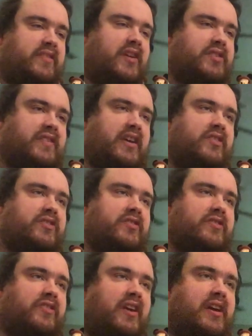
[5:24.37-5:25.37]
Hudgens'
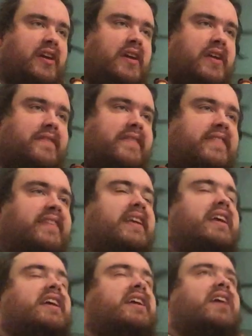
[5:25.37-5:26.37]
characters
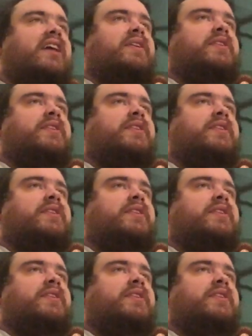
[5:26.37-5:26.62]
singing